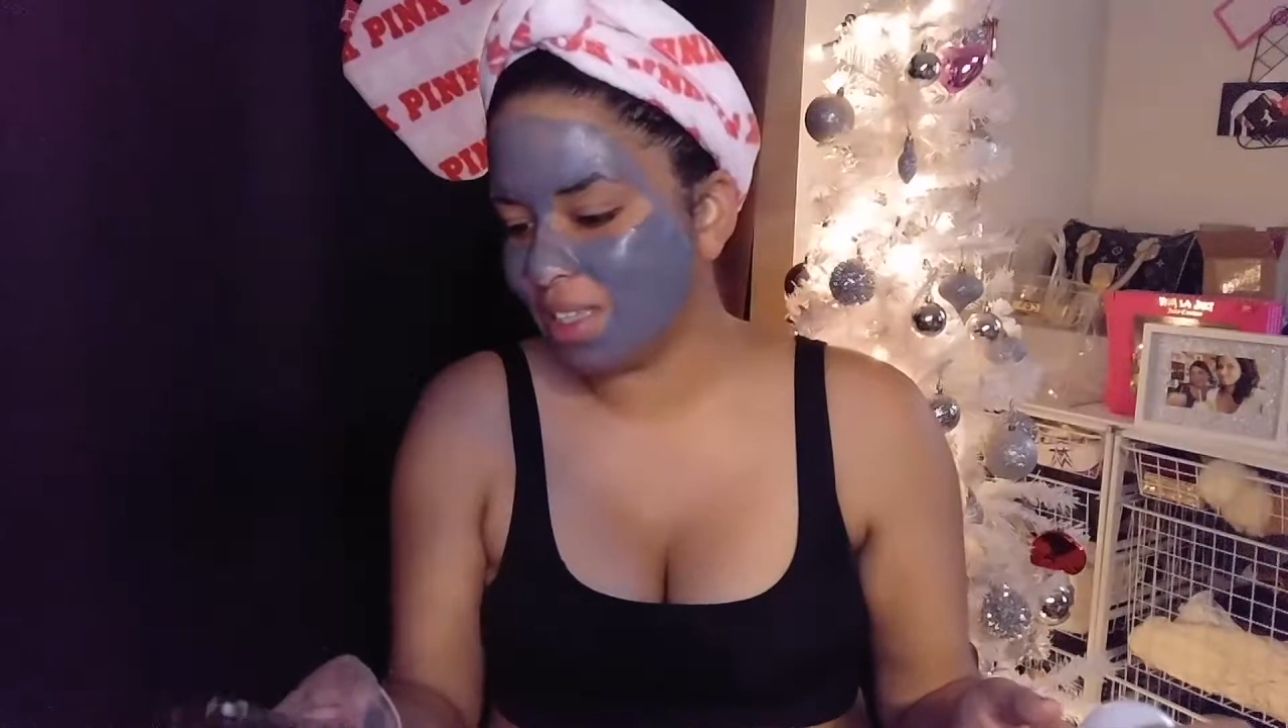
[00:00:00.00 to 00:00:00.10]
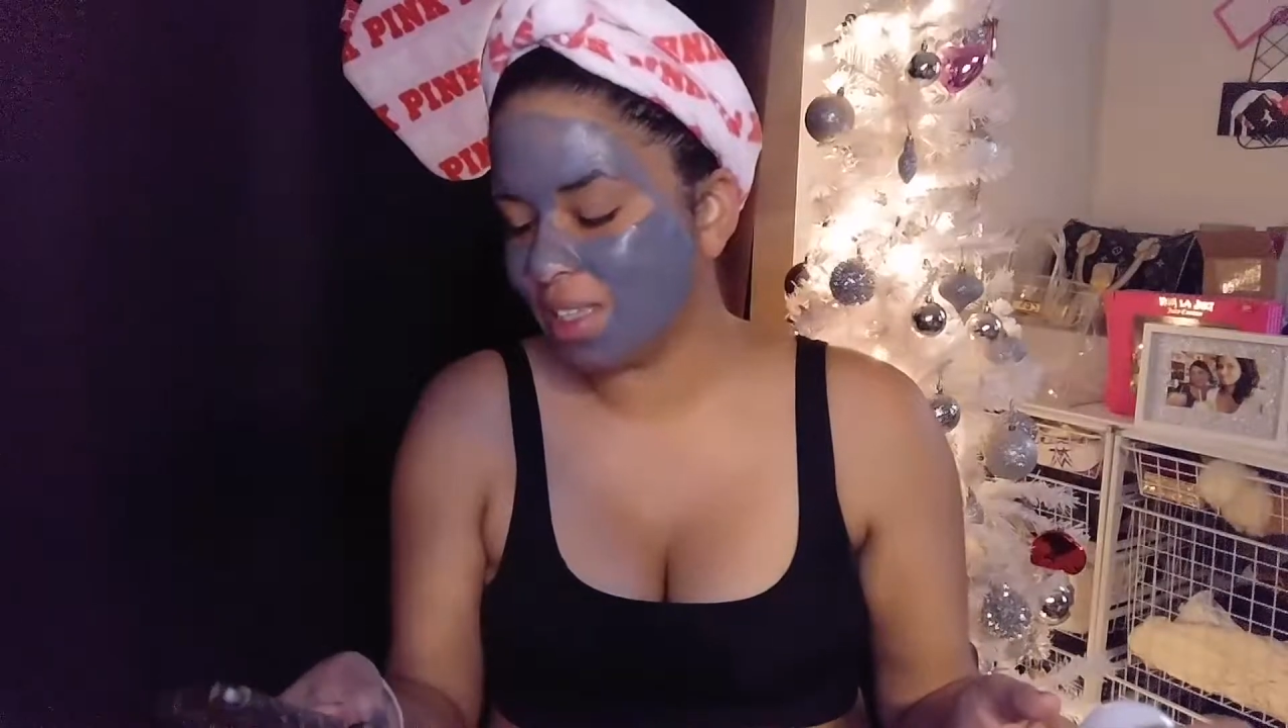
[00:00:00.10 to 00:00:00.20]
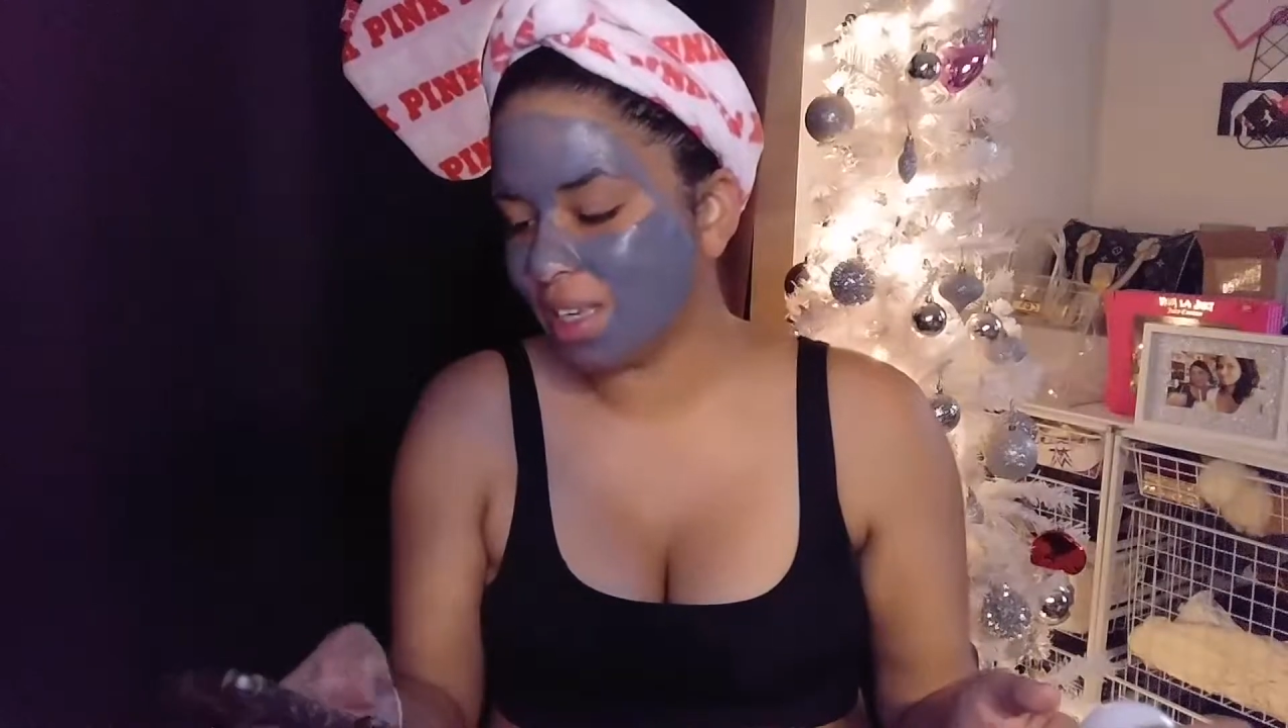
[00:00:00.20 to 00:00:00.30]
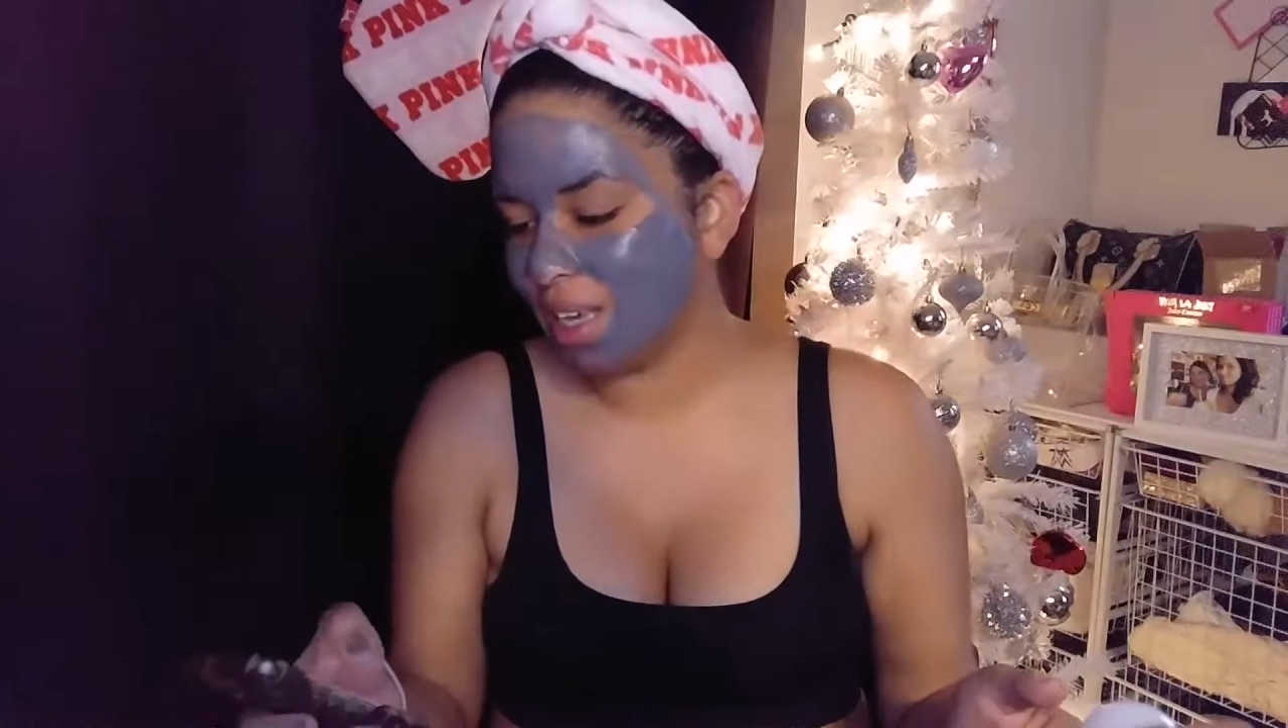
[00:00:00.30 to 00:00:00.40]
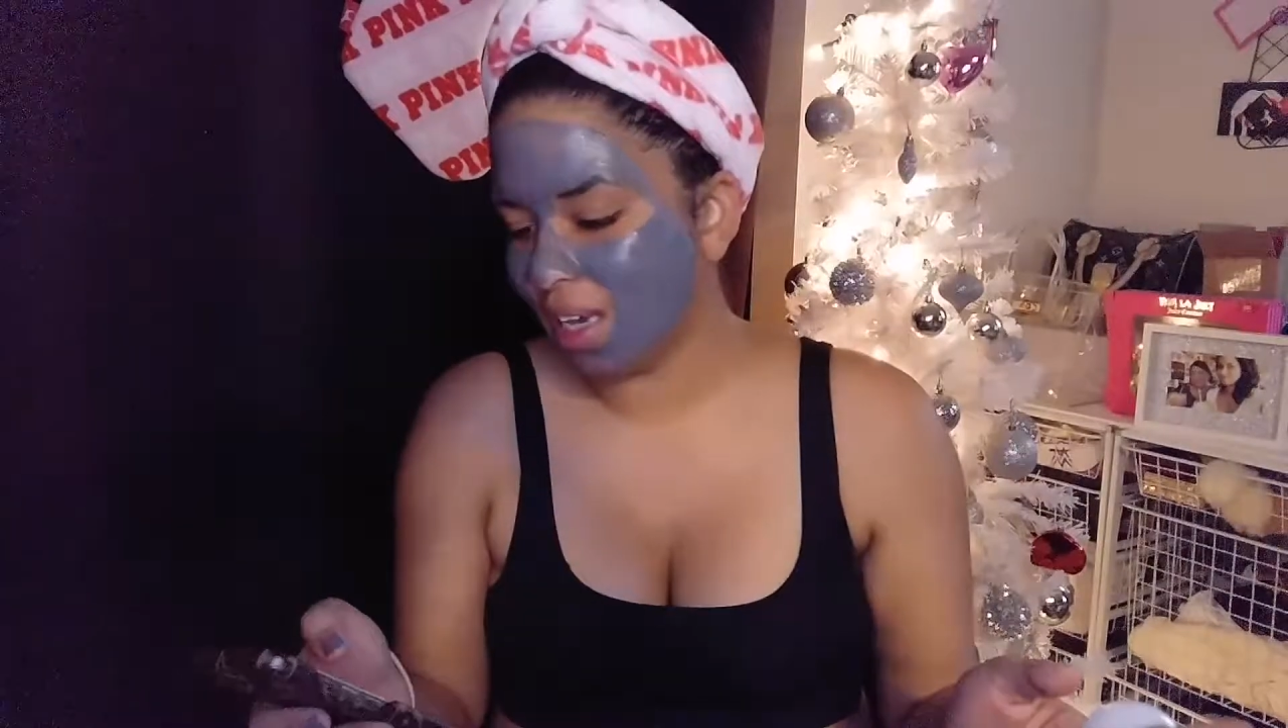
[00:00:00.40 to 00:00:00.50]

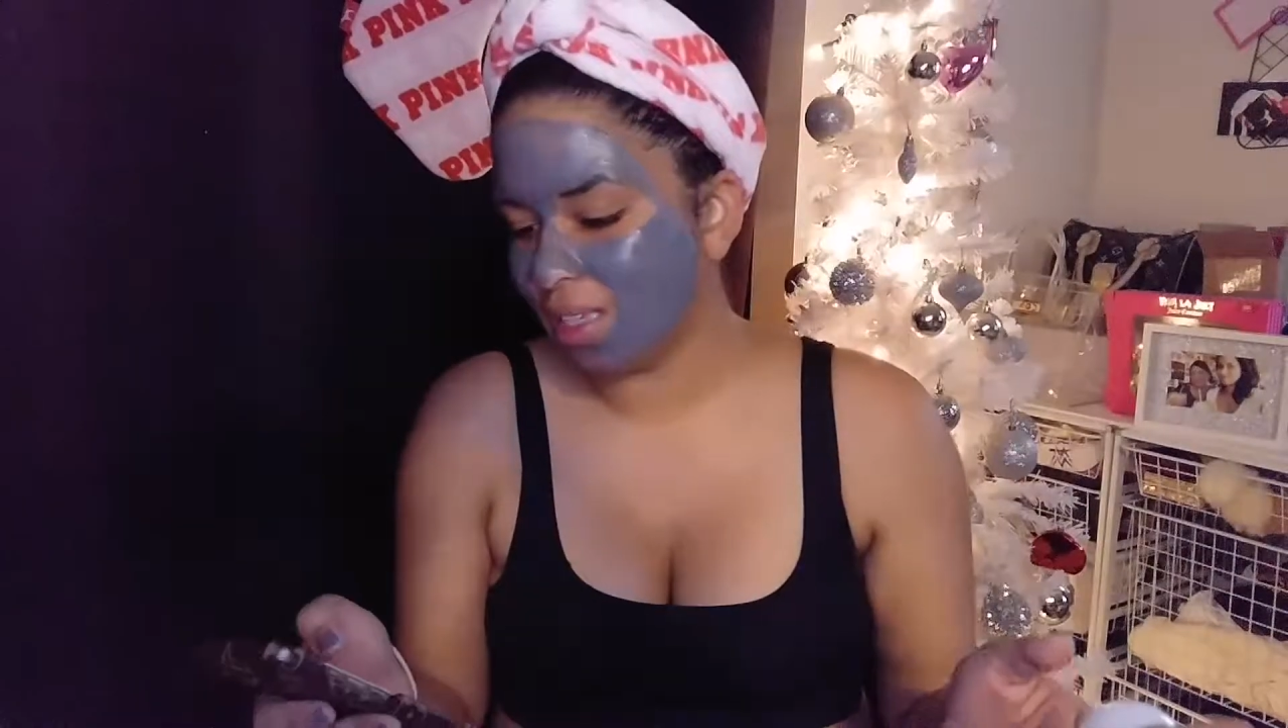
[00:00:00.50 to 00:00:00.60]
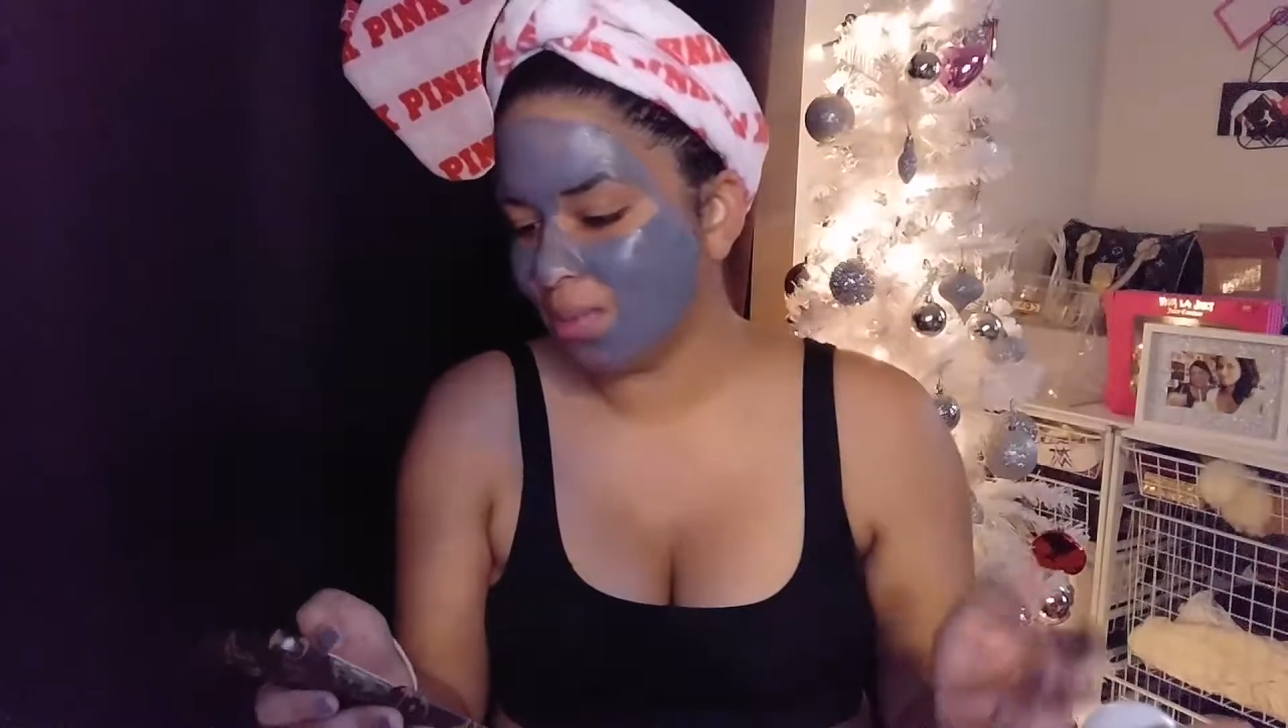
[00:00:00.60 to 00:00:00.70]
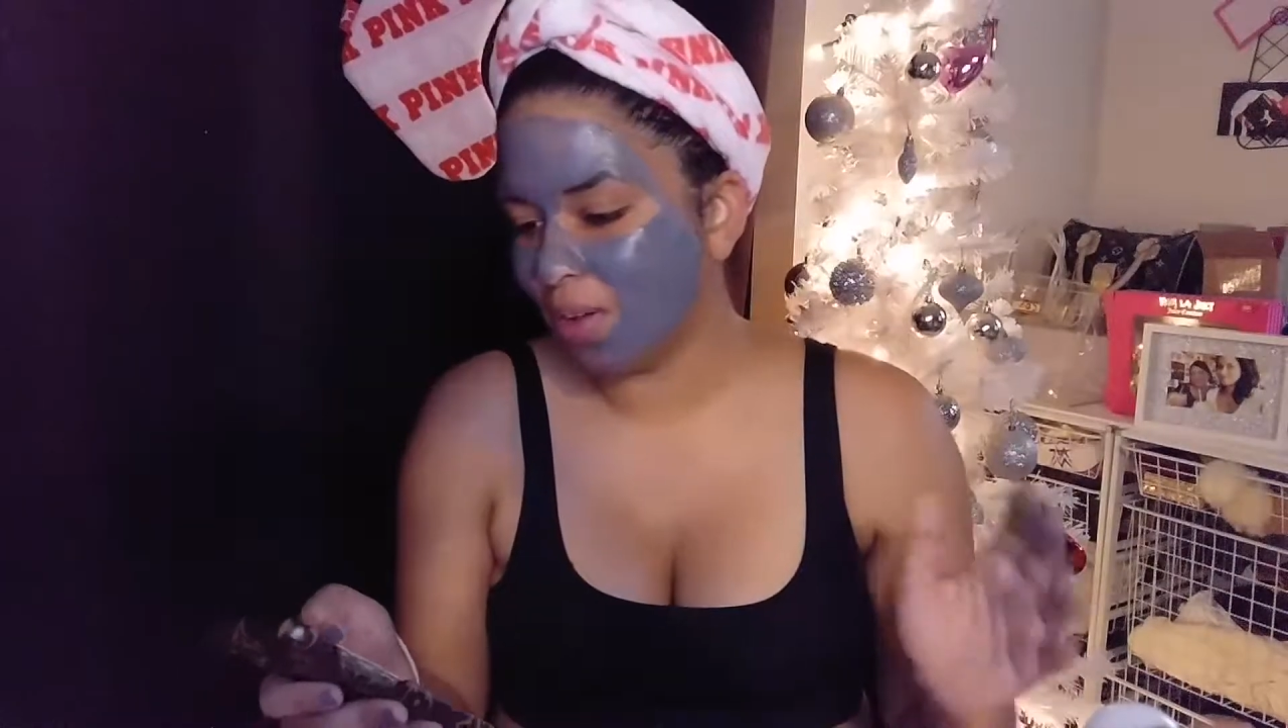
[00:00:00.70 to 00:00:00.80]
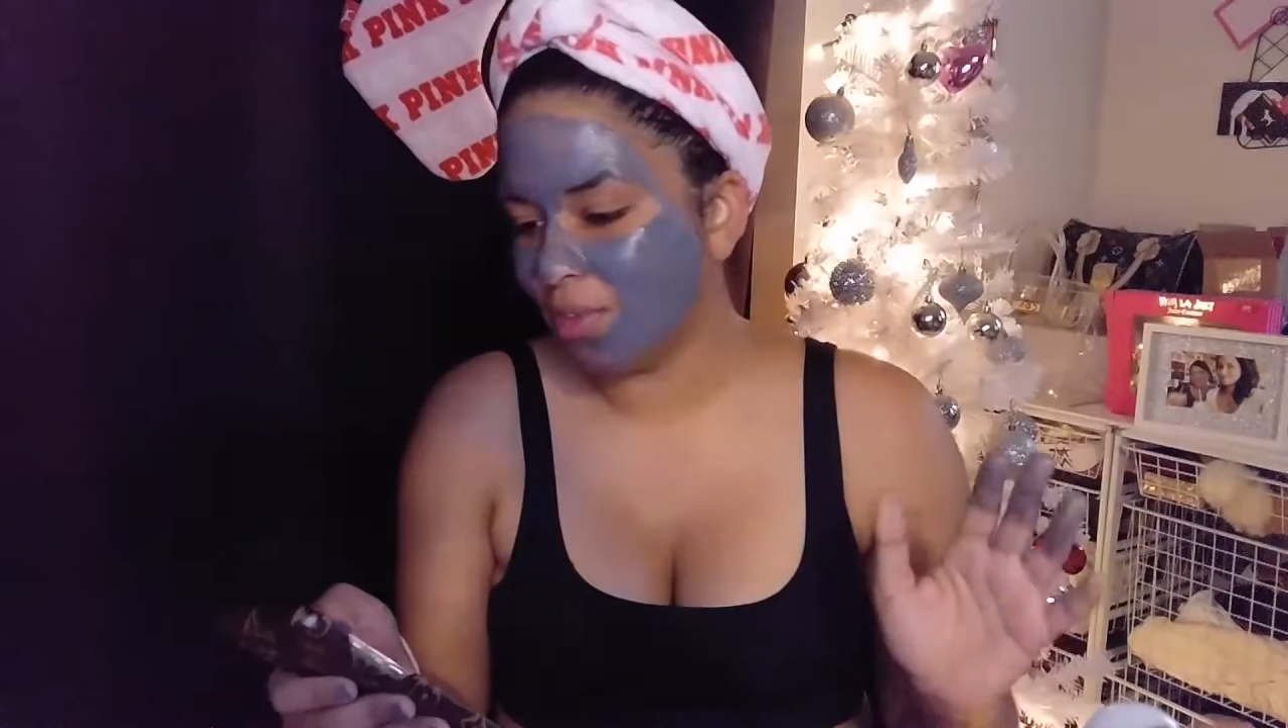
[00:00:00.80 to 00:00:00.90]
just in case my